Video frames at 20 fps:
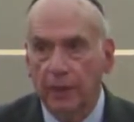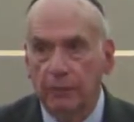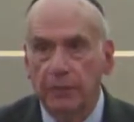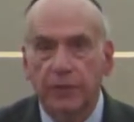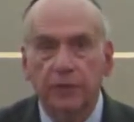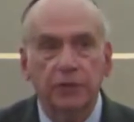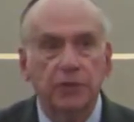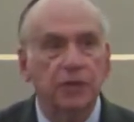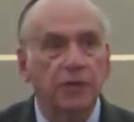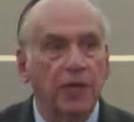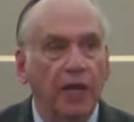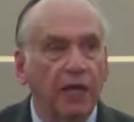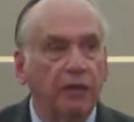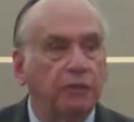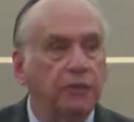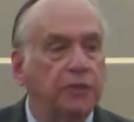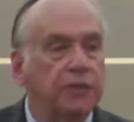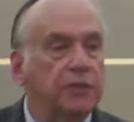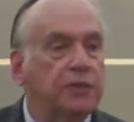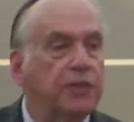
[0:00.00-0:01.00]
Because
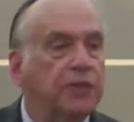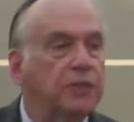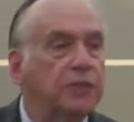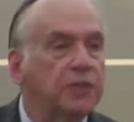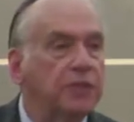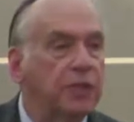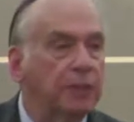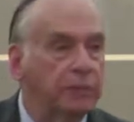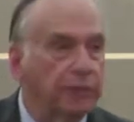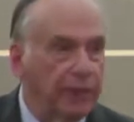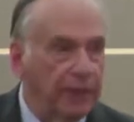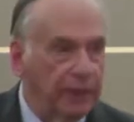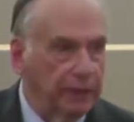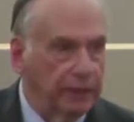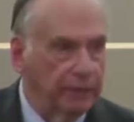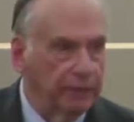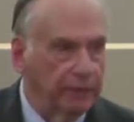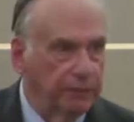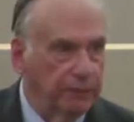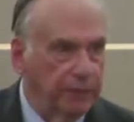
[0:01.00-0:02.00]
Cyrus did
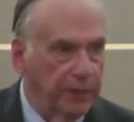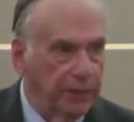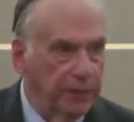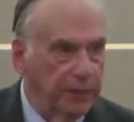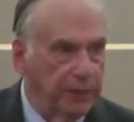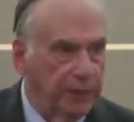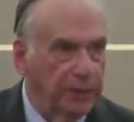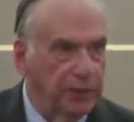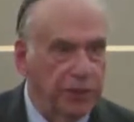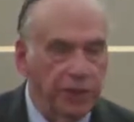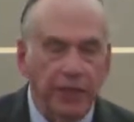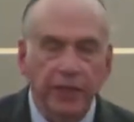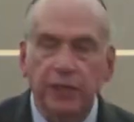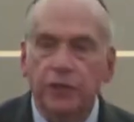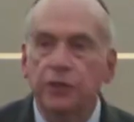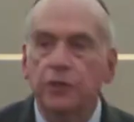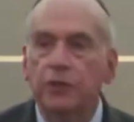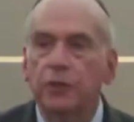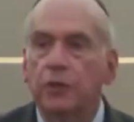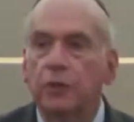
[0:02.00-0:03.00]
something that
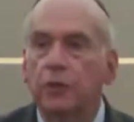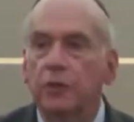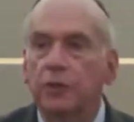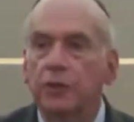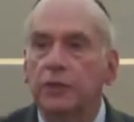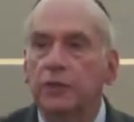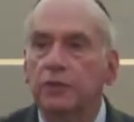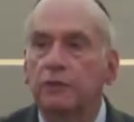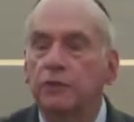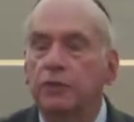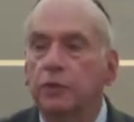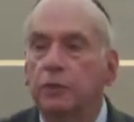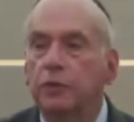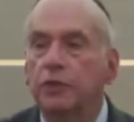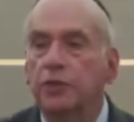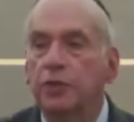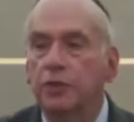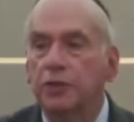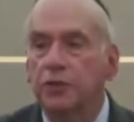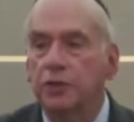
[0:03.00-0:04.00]
changed the course of
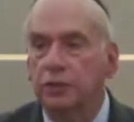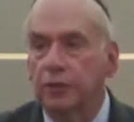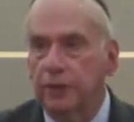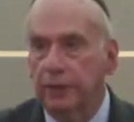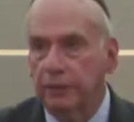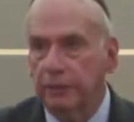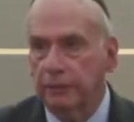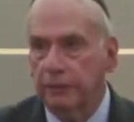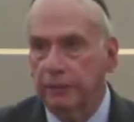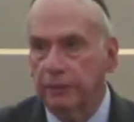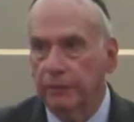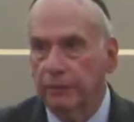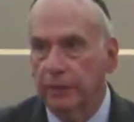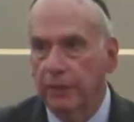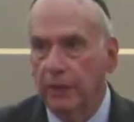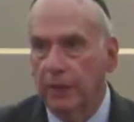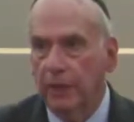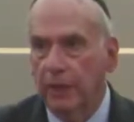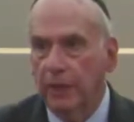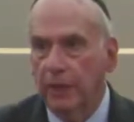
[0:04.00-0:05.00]
Jewish history.
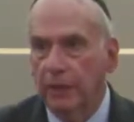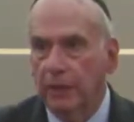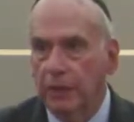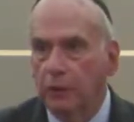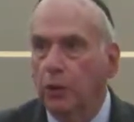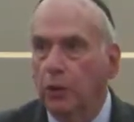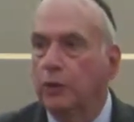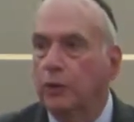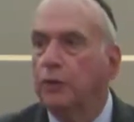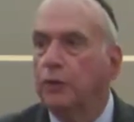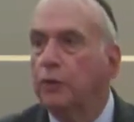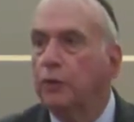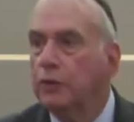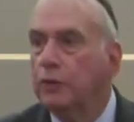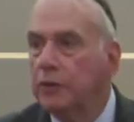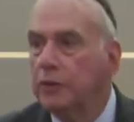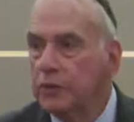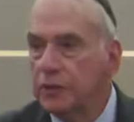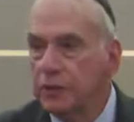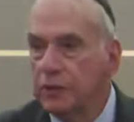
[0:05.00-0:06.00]
You all know
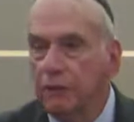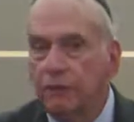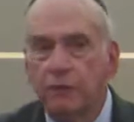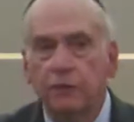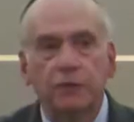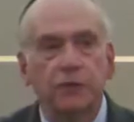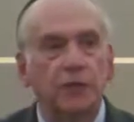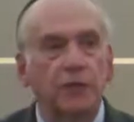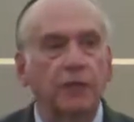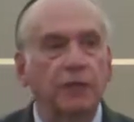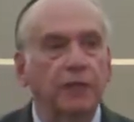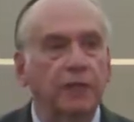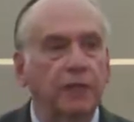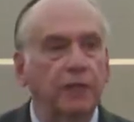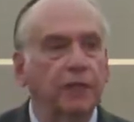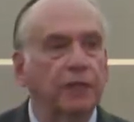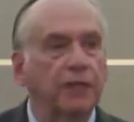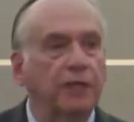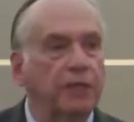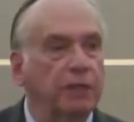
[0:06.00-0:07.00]
this if you've
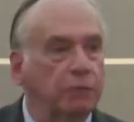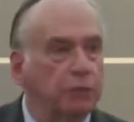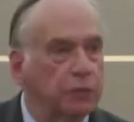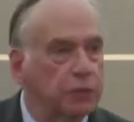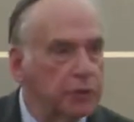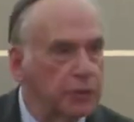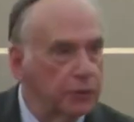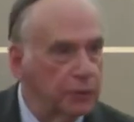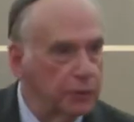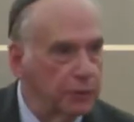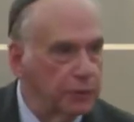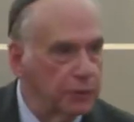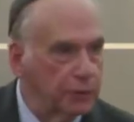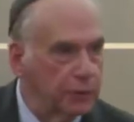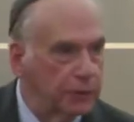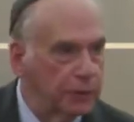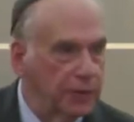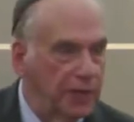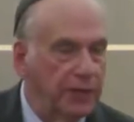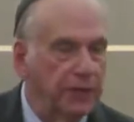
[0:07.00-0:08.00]
studied in Hebrew school
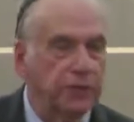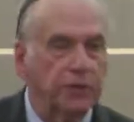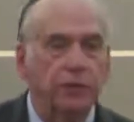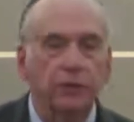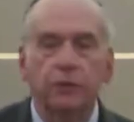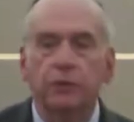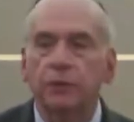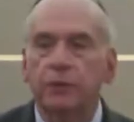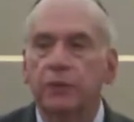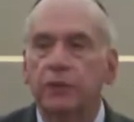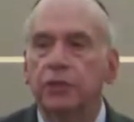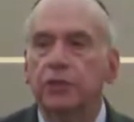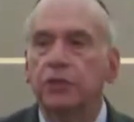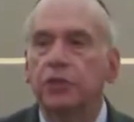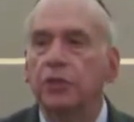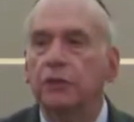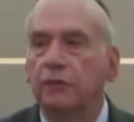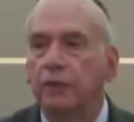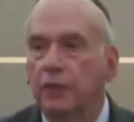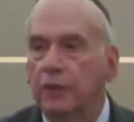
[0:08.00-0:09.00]
or day school or
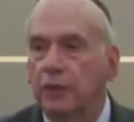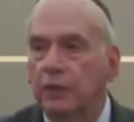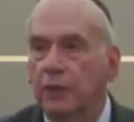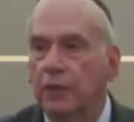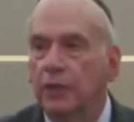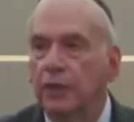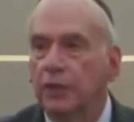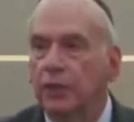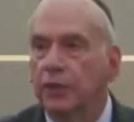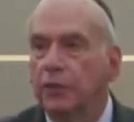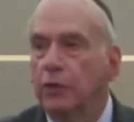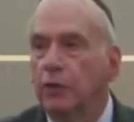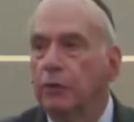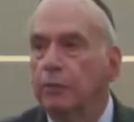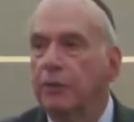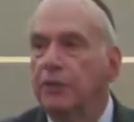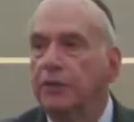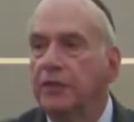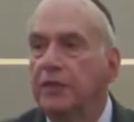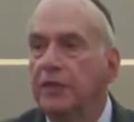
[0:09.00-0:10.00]
yeshiva, you know
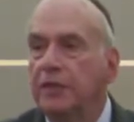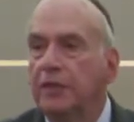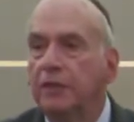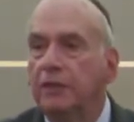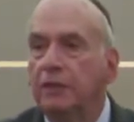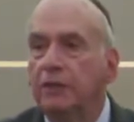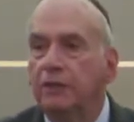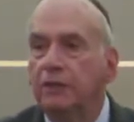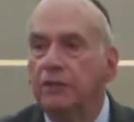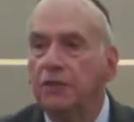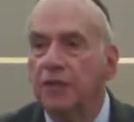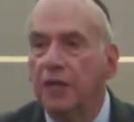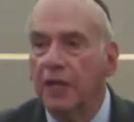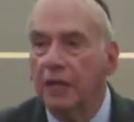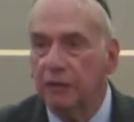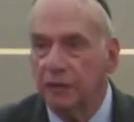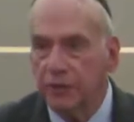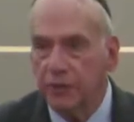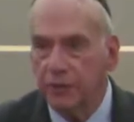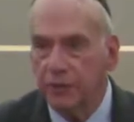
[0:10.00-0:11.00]
about the Edict of
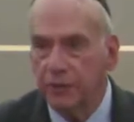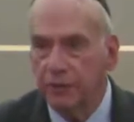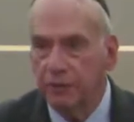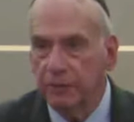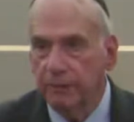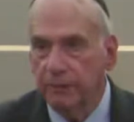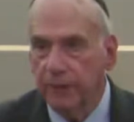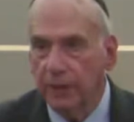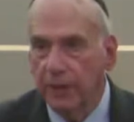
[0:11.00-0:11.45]
Cyrus.